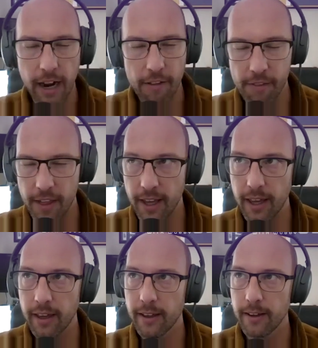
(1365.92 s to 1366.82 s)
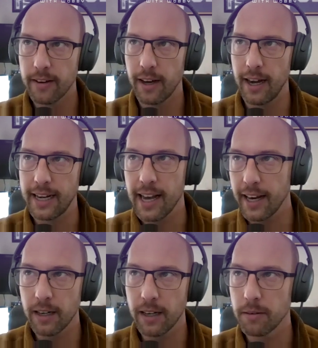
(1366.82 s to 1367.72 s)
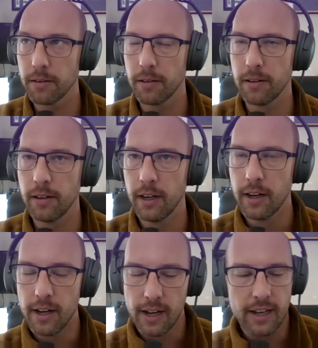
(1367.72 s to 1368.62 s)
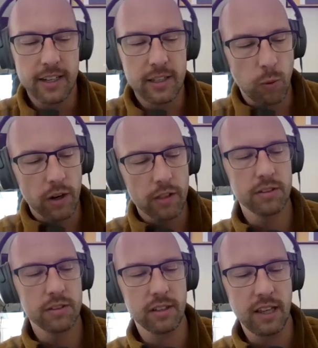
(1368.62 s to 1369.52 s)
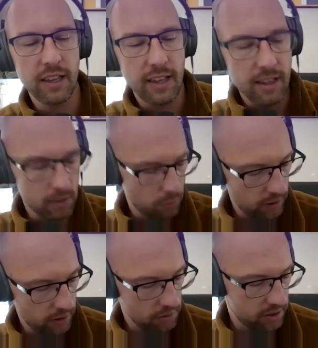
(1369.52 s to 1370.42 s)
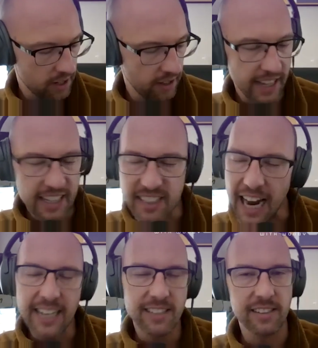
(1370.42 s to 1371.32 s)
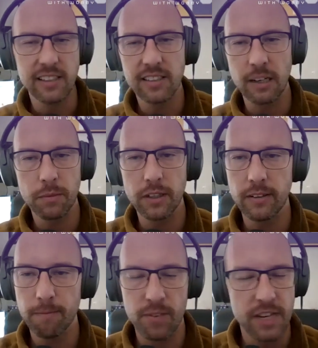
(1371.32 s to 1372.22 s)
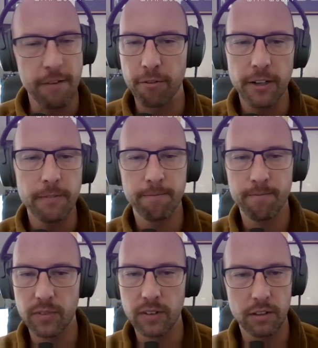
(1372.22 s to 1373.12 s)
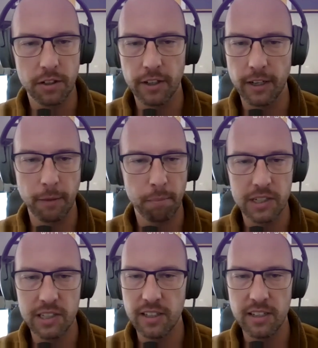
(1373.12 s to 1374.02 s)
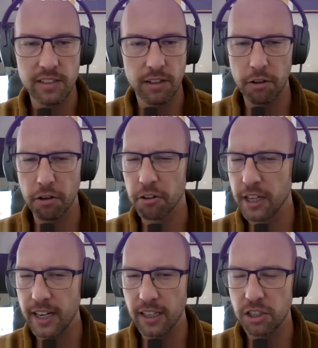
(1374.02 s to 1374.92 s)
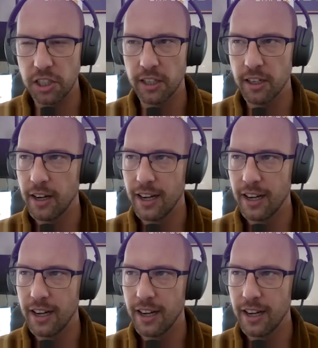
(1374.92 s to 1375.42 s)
I think I kind of is one of those, he's one of those, unless I see something different during the preseason or early next year,